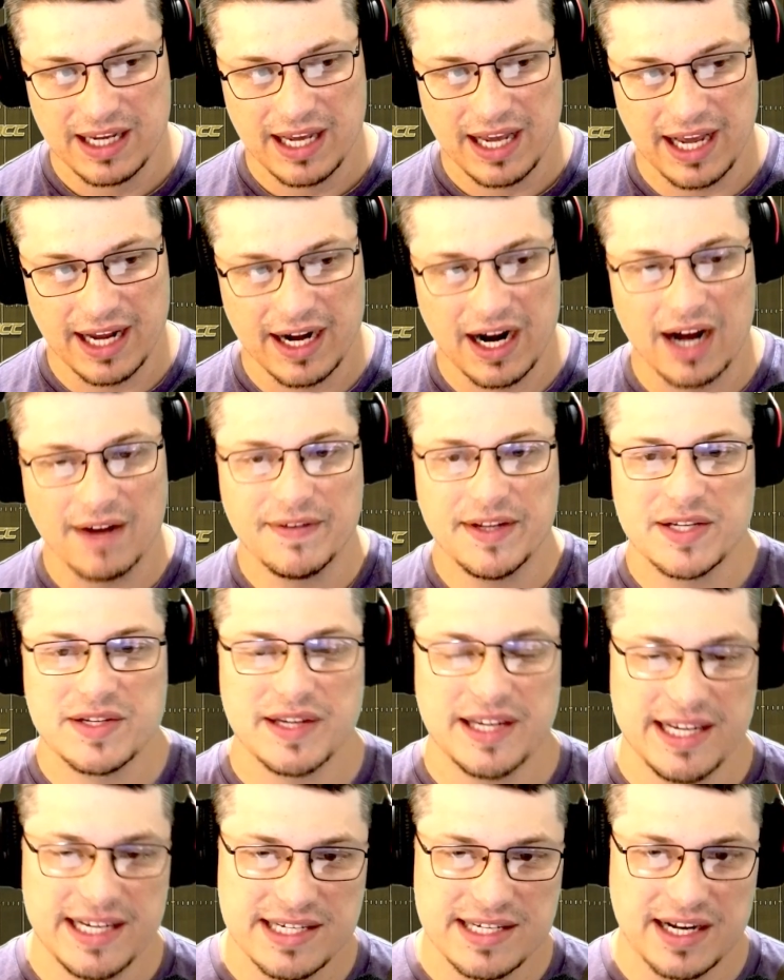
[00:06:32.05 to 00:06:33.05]
And
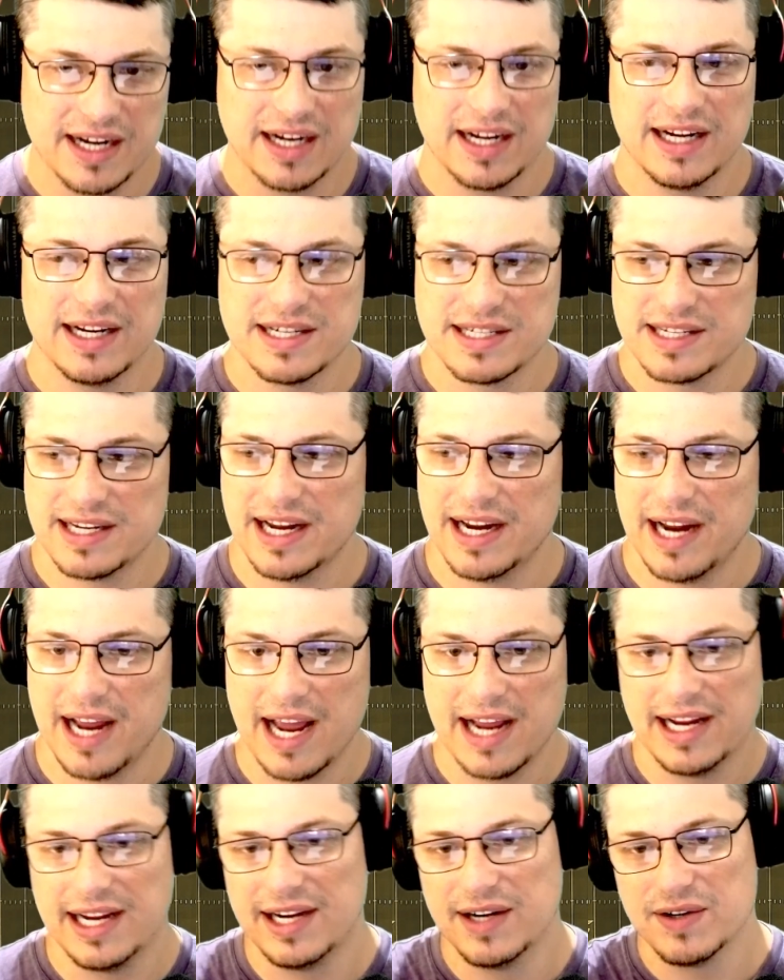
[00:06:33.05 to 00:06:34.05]
obviously, he's not going to say,
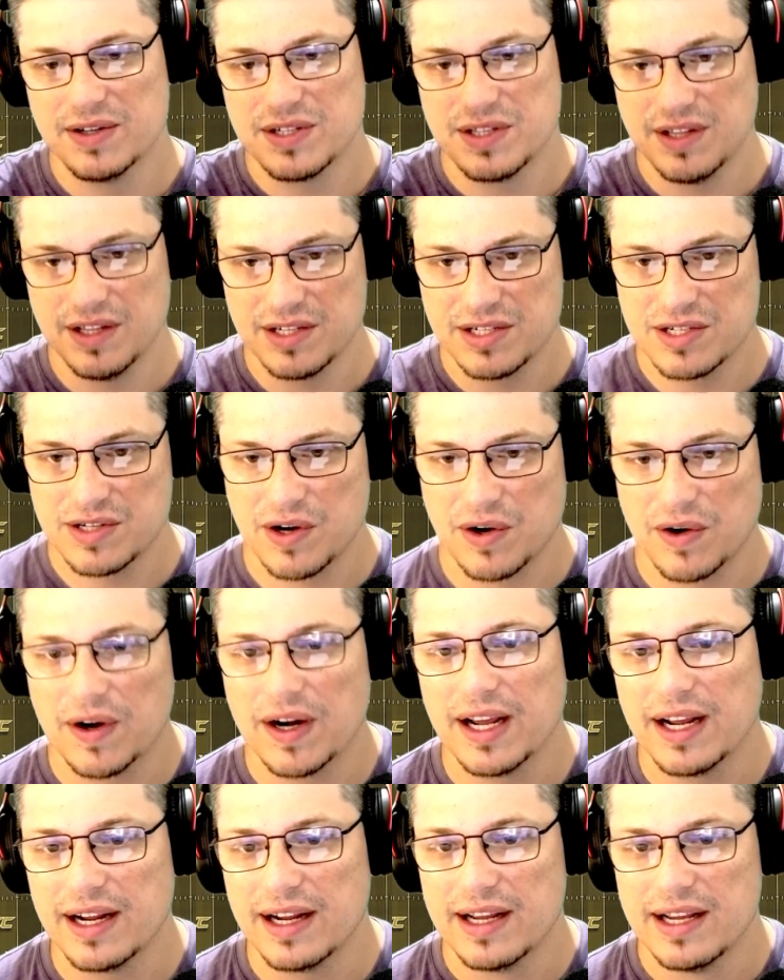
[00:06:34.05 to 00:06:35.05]
hey, here's the
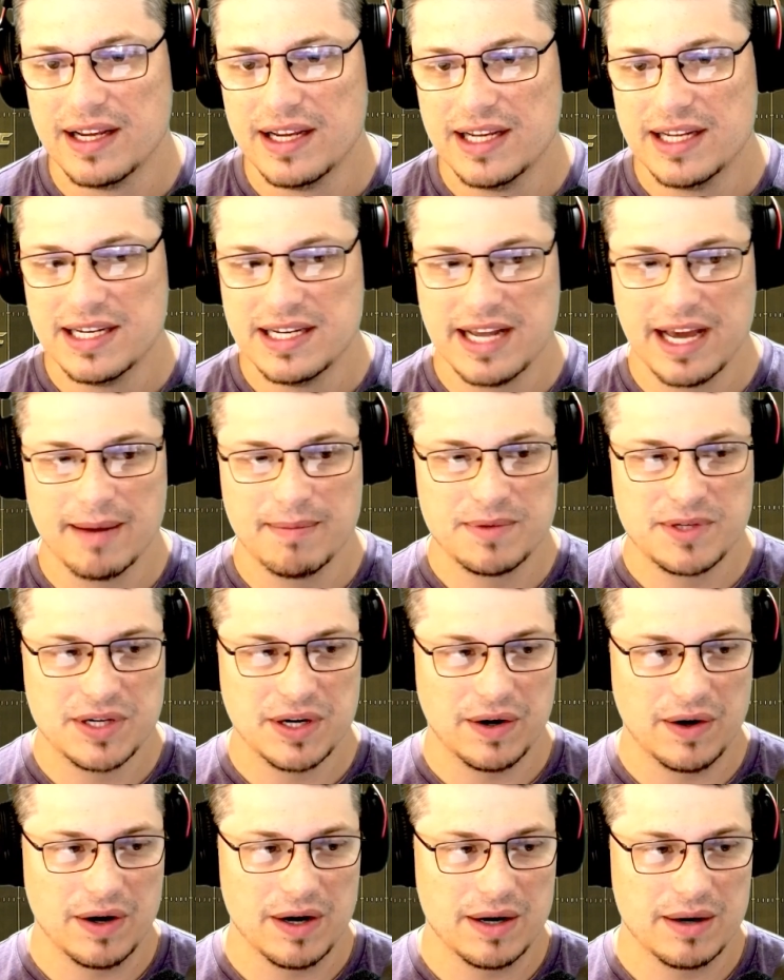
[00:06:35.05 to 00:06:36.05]
starting depth
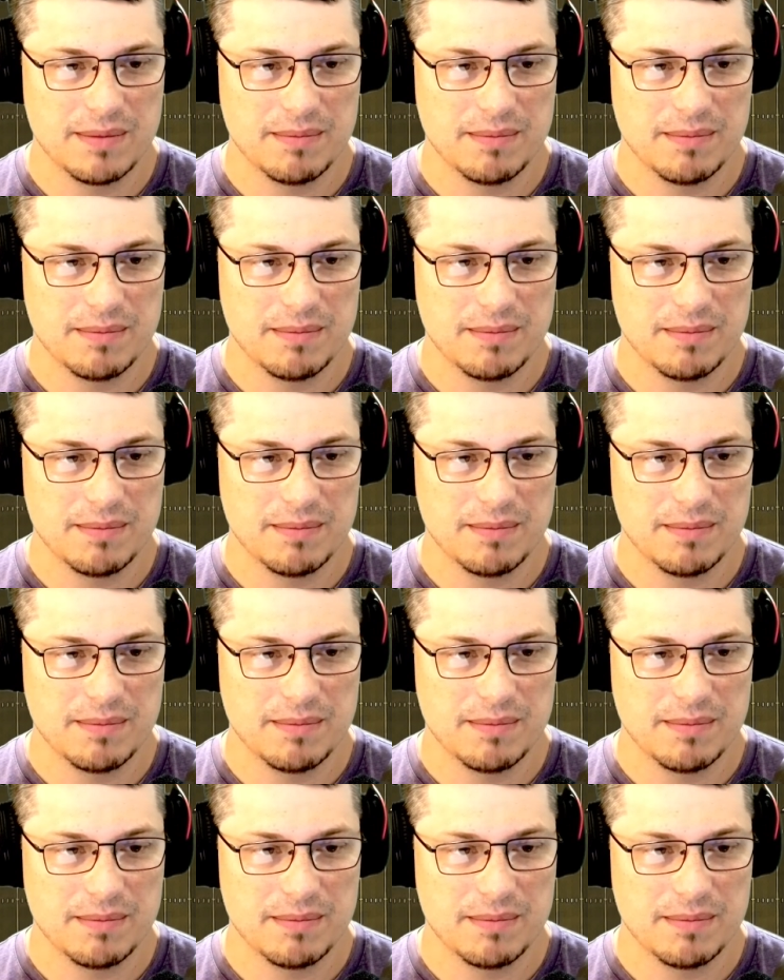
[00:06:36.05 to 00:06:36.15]
chart.